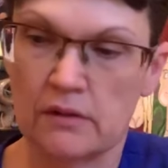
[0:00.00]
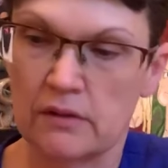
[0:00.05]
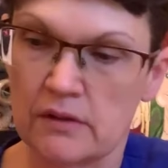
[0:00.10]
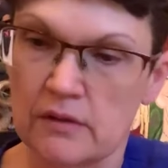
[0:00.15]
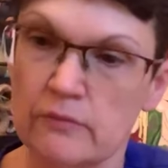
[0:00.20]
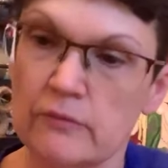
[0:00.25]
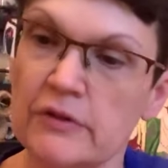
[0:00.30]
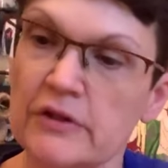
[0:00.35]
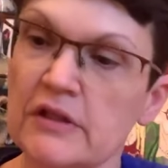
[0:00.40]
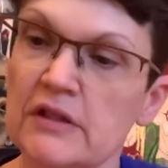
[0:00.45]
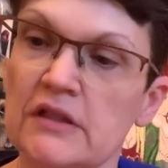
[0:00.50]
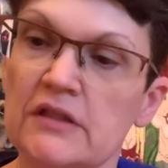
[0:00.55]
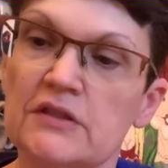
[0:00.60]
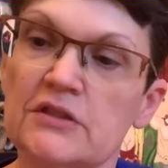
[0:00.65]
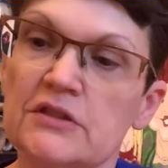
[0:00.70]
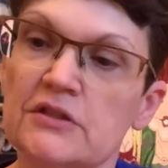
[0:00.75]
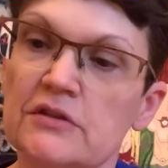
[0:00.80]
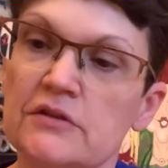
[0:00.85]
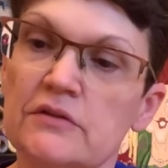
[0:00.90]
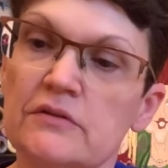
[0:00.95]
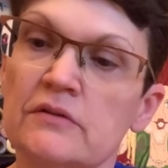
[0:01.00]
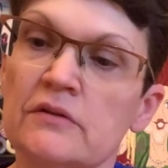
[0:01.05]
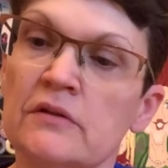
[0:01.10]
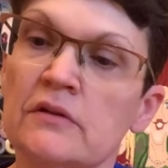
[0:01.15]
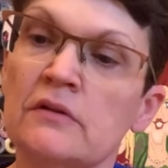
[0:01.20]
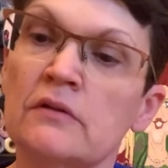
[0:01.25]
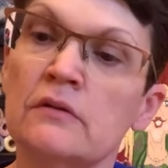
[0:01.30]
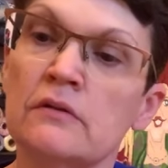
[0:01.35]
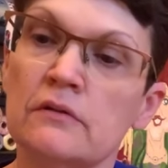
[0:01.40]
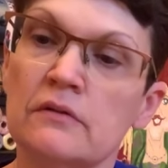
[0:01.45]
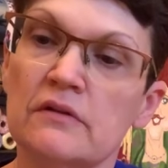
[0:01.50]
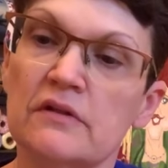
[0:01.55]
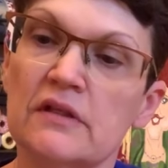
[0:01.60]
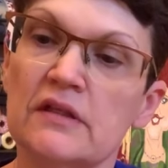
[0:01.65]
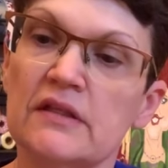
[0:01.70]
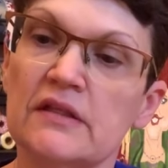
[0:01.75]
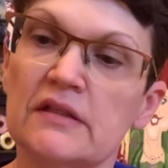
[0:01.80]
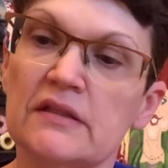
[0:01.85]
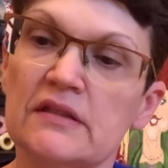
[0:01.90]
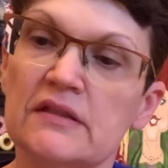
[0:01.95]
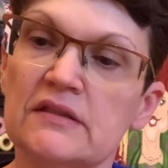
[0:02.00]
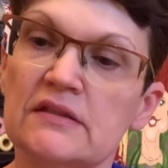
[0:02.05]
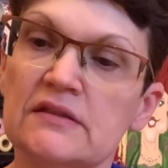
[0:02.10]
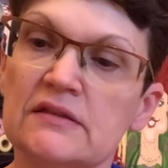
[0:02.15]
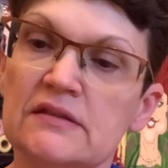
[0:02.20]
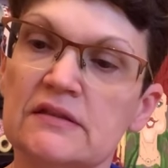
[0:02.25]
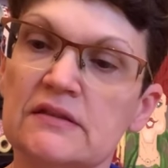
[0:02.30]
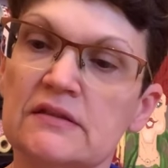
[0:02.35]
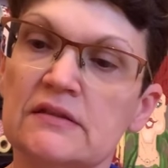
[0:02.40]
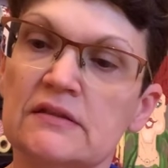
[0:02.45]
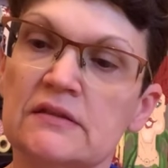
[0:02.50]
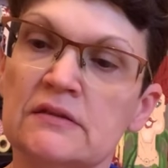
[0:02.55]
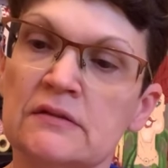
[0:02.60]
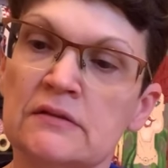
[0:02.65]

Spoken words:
Then we're going to do this.